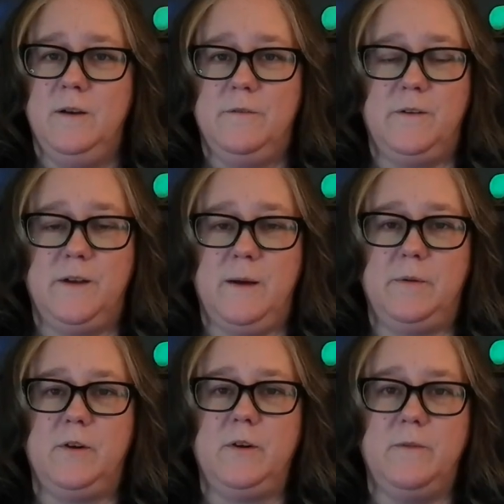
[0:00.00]
For
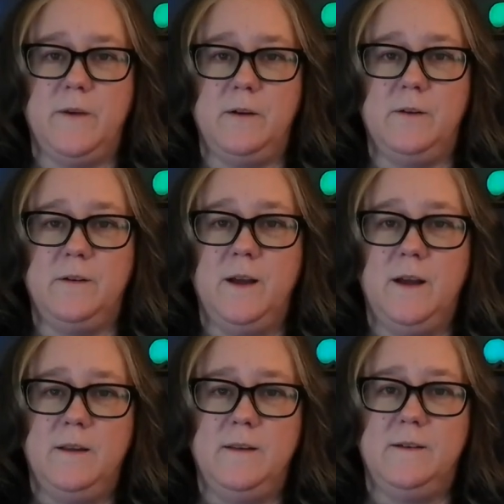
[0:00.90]
cybersecurity vendors,
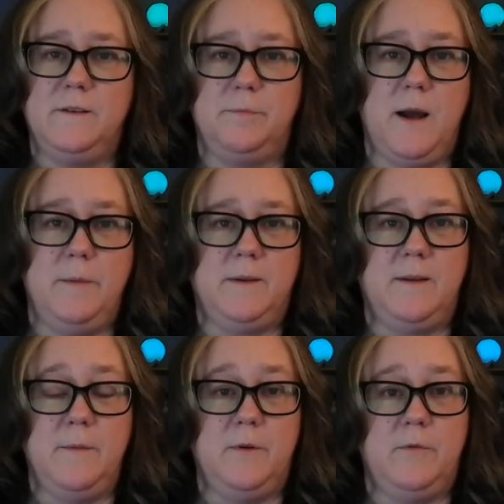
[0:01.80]
this is a prime
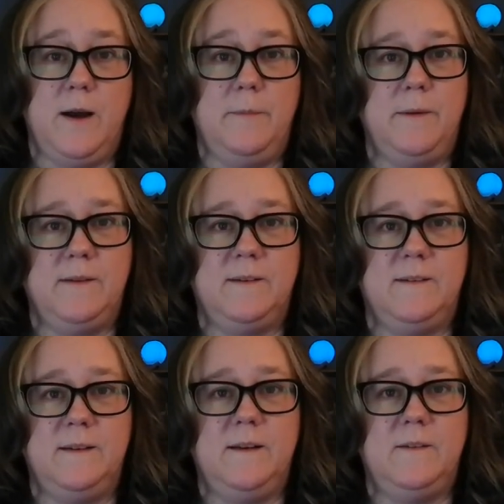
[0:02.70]
example of why
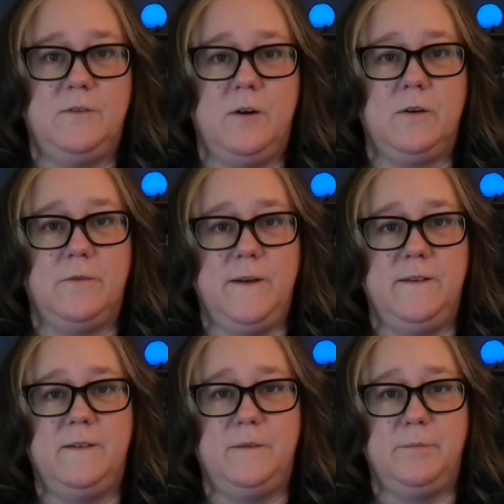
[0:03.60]
businesses need strong
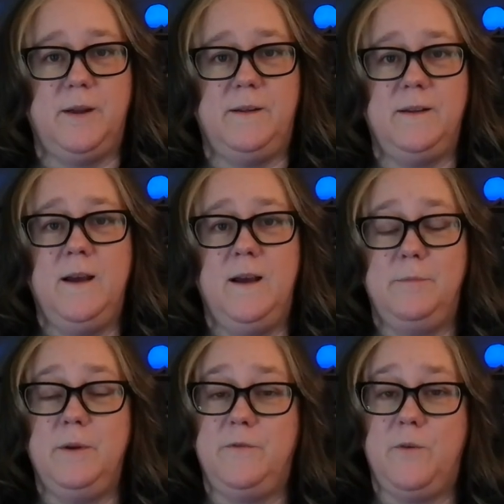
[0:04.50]
defenses in place
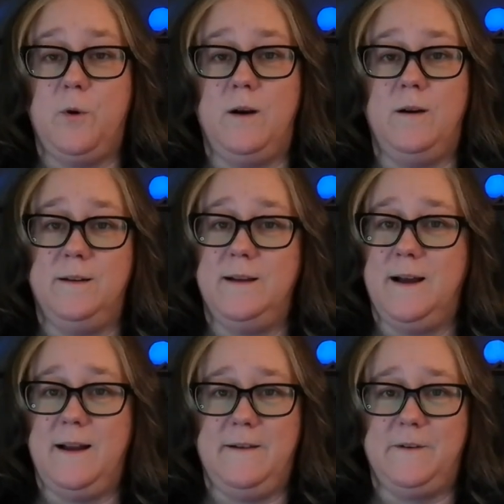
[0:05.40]
before,
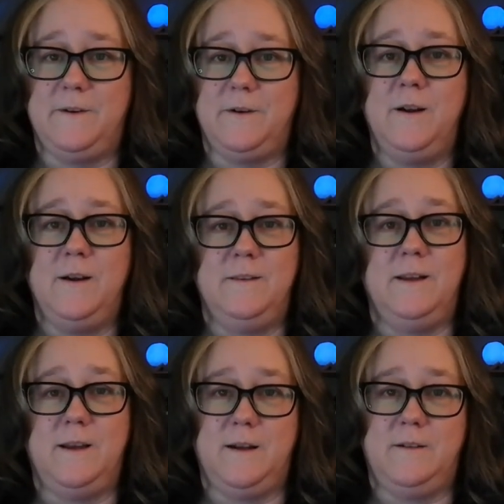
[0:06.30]
not after,
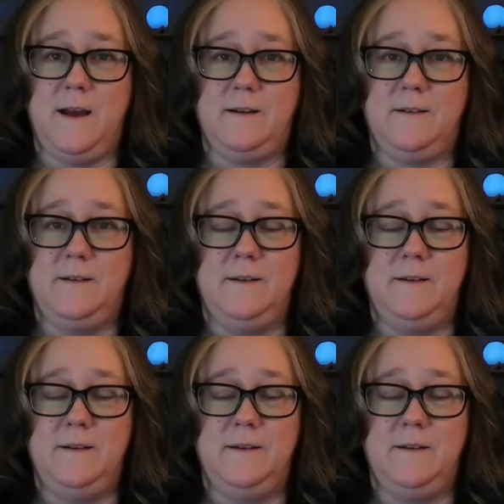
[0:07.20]
they get attacked.